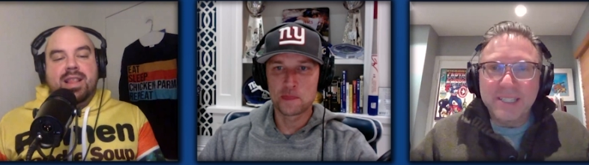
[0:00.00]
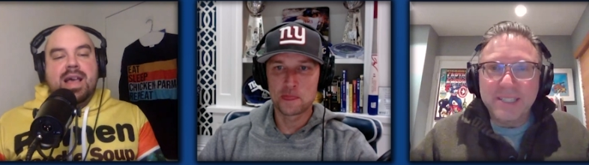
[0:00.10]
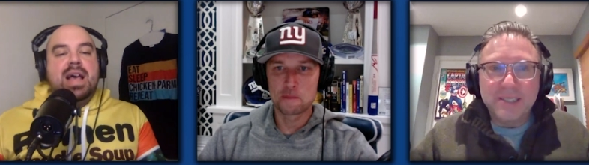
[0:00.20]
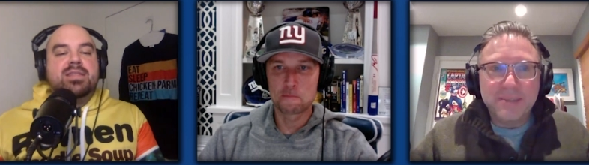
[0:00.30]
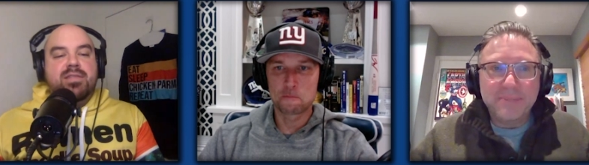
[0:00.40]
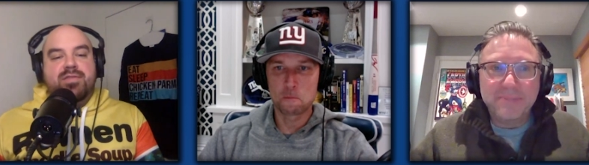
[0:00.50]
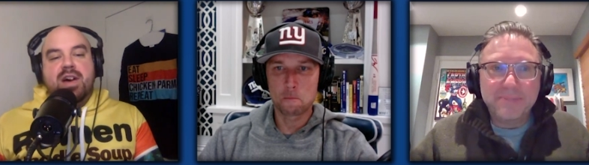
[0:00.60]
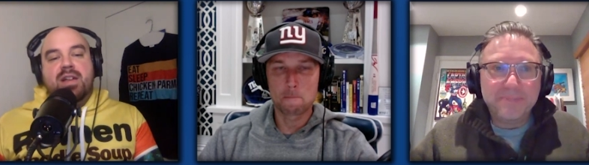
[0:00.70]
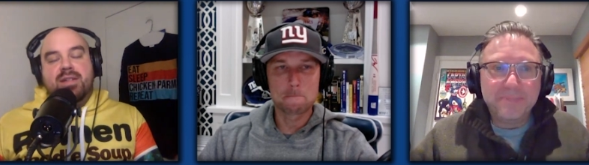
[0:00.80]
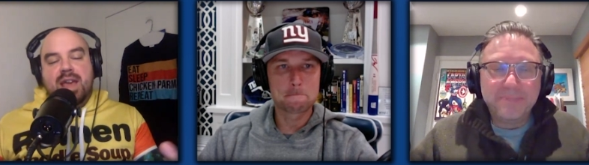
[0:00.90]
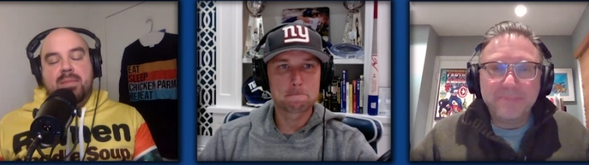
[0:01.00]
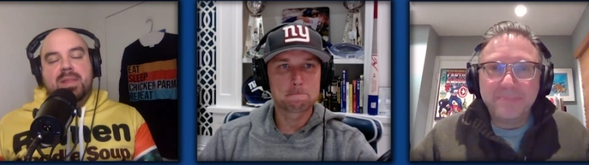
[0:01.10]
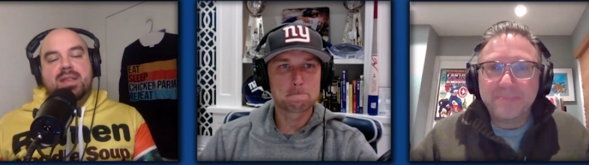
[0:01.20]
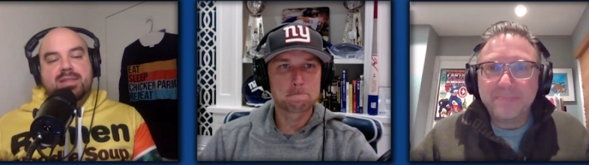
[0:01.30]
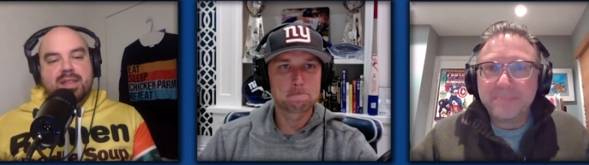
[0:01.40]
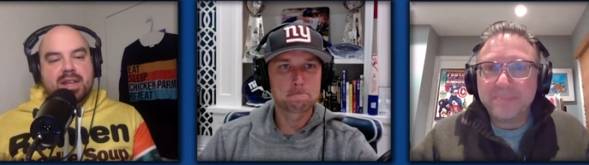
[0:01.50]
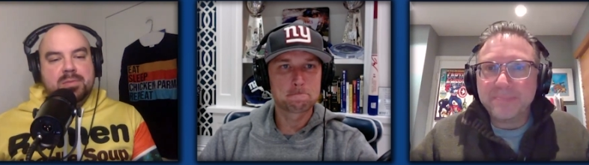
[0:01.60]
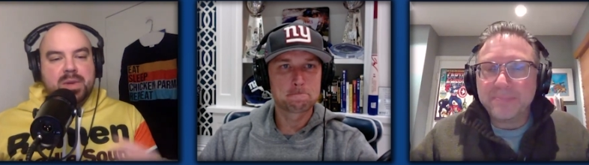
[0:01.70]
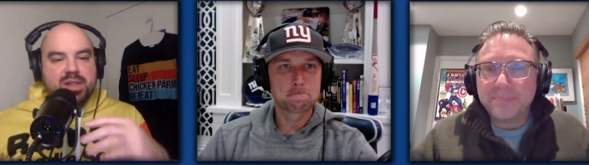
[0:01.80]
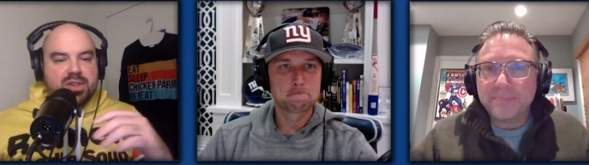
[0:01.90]
Speaker 1: the last and final name on this
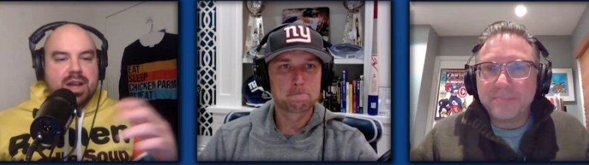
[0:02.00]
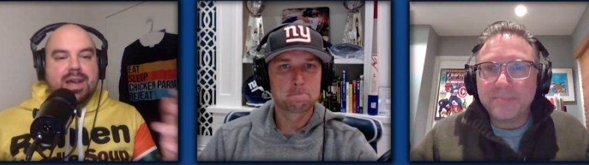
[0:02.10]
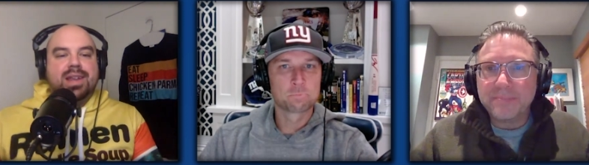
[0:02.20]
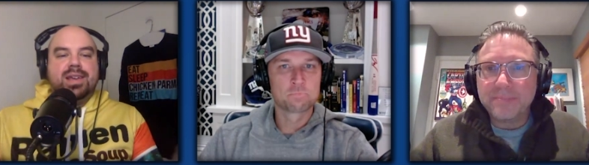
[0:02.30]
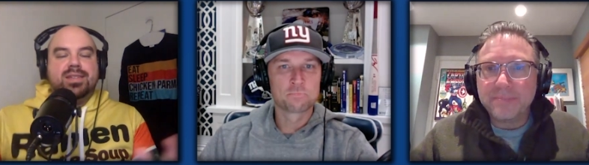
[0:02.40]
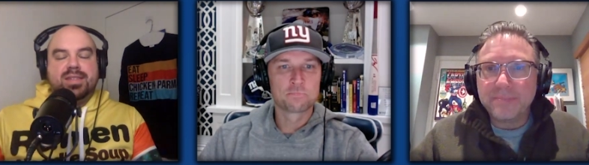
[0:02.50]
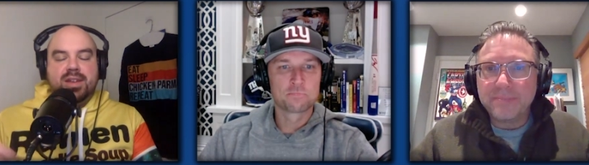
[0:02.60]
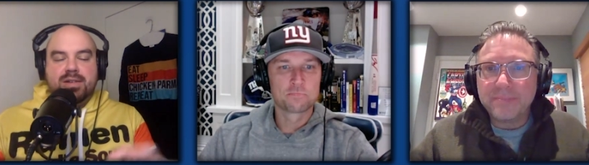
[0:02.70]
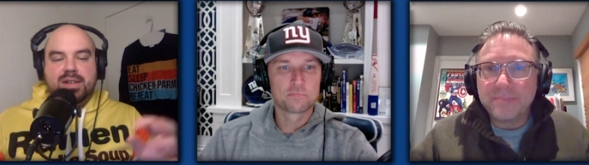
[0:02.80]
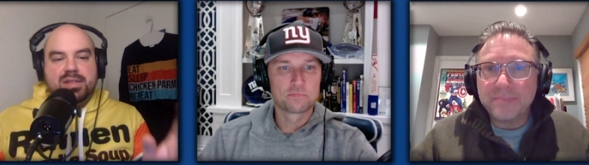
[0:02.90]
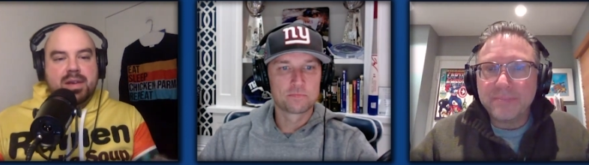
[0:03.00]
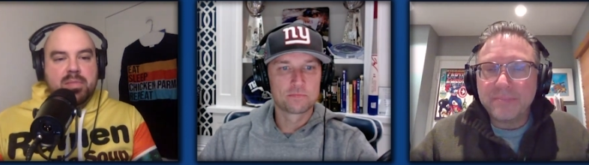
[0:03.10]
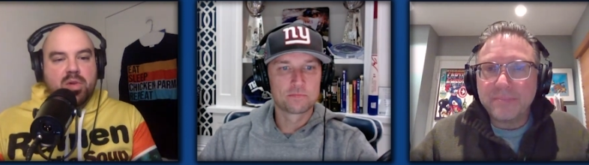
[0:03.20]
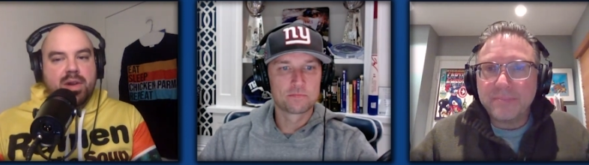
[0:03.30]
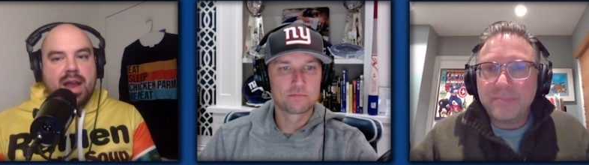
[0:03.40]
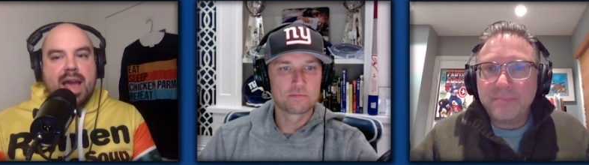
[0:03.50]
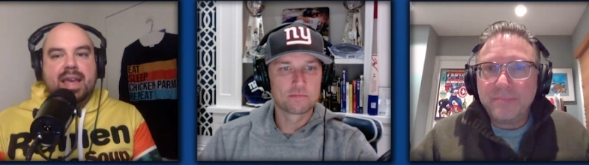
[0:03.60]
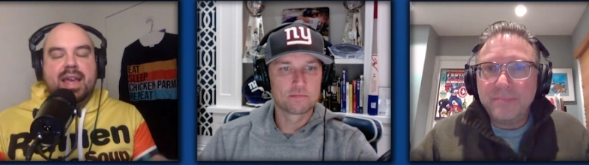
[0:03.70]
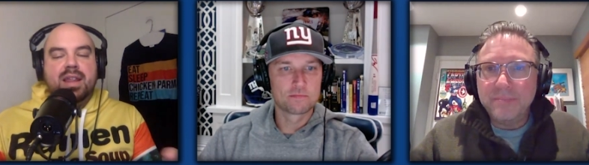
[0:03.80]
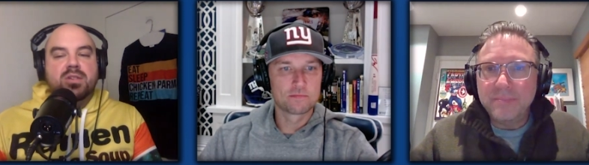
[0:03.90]
list because you're not going to consider a Zimmer or a
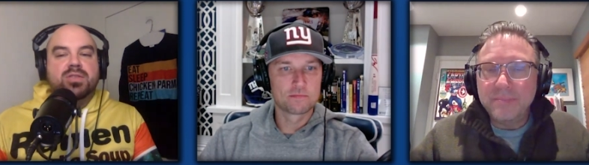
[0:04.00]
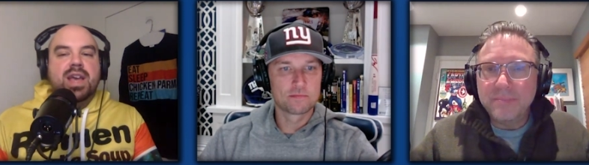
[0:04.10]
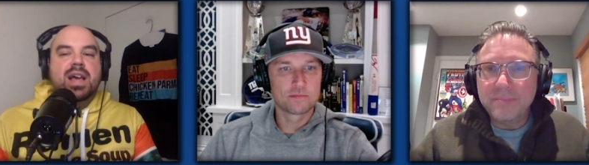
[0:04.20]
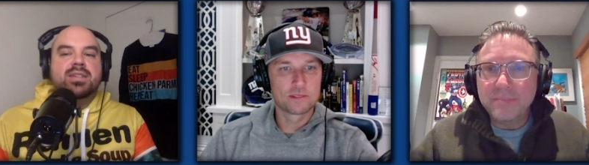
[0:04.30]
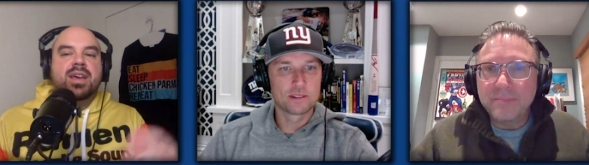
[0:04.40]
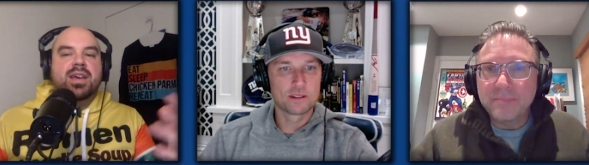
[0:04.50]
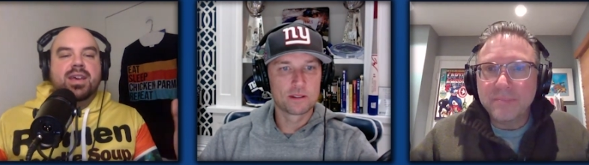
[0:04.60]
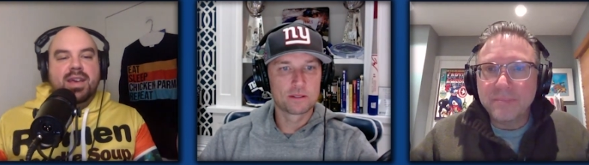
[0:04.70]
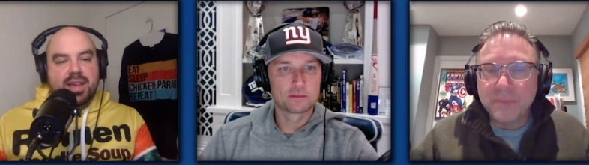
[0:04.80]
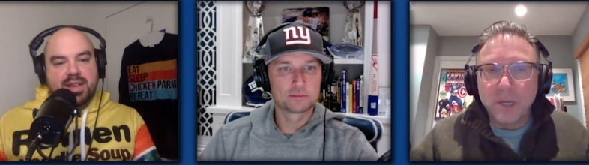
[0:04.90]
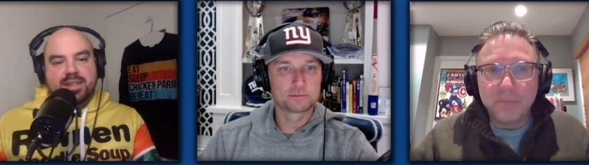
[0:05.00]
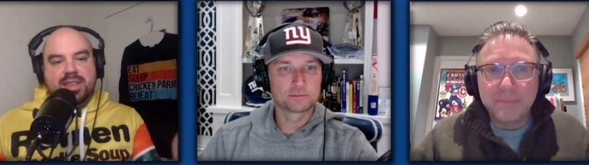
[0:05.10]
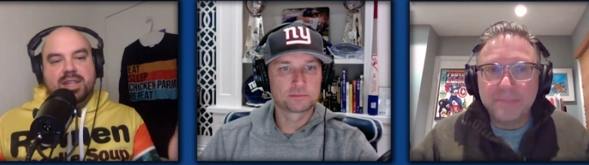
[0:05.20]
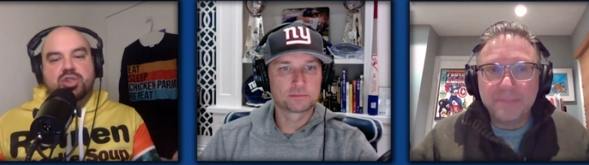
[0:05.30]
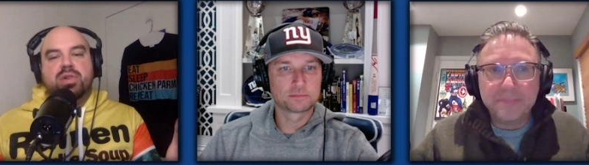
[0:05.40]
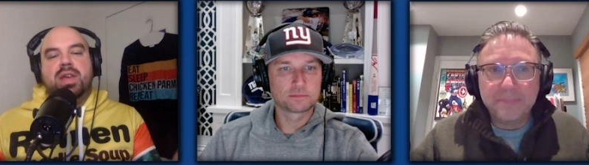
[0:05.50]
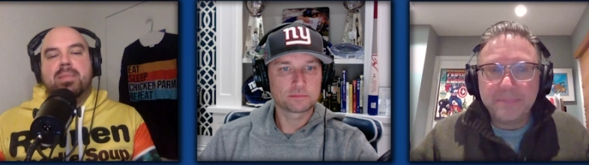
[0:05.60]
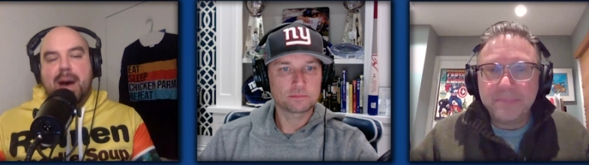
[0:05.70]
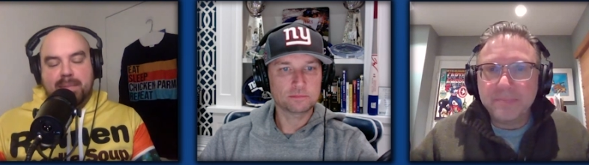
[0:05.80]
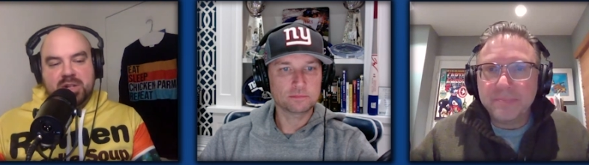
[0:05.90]
Nagy any of those guys is the
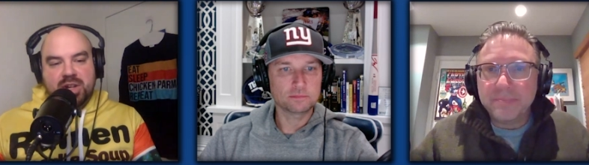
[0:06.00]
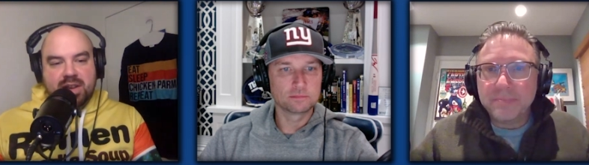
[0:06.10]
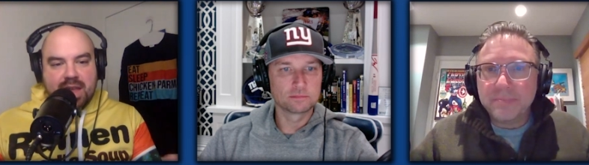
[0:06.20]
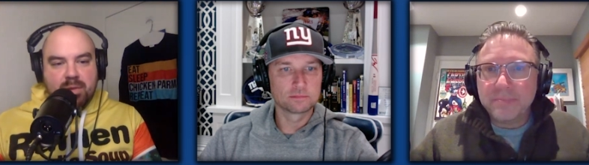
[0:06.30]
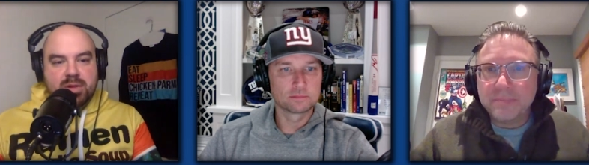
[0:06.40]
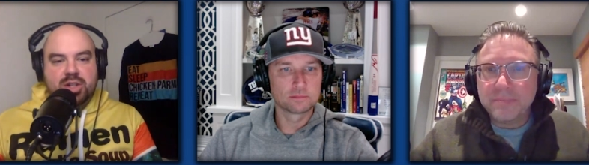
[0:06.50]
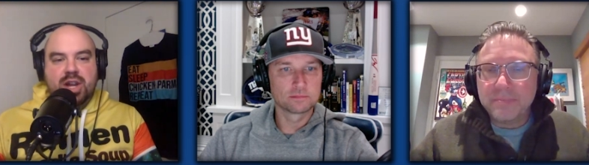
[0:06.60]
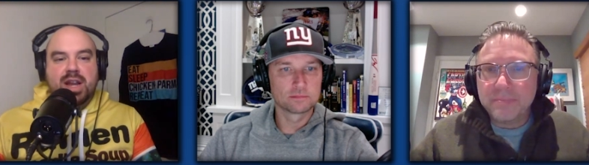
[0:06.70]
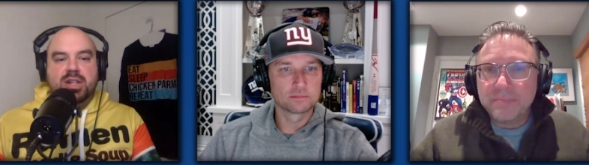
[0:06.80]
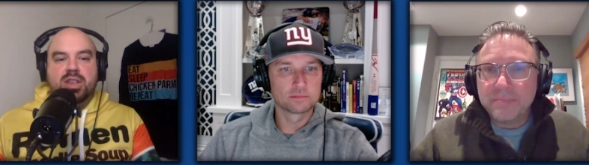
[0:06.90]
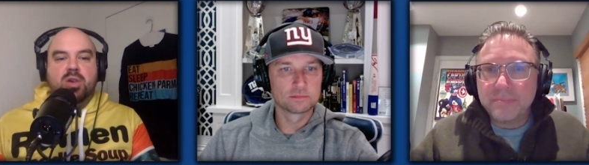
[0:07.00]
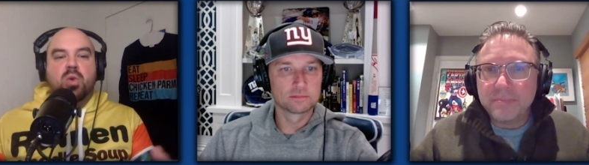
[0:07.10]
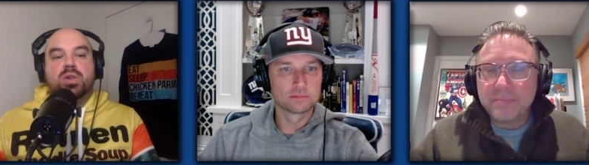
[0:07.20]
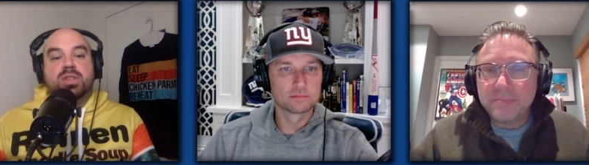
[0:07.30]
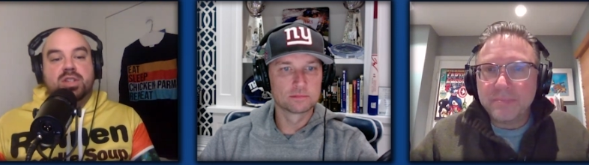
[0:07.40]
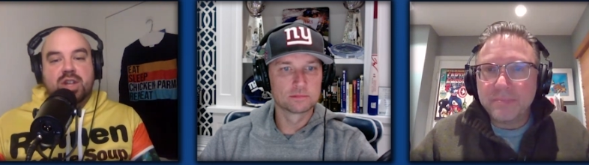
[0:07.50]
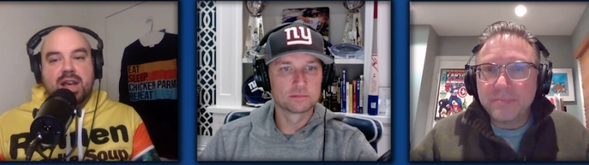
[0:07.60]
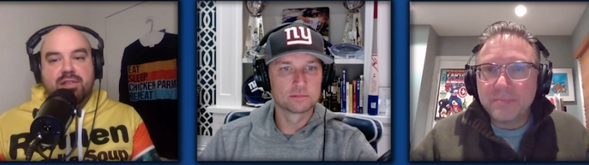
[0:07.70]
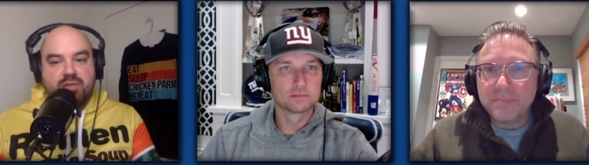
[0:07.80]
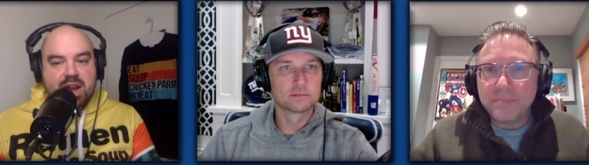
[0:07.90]
dream option that would change the course of
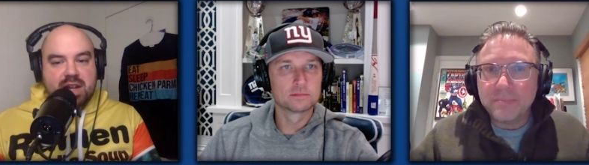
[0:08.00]
the Giants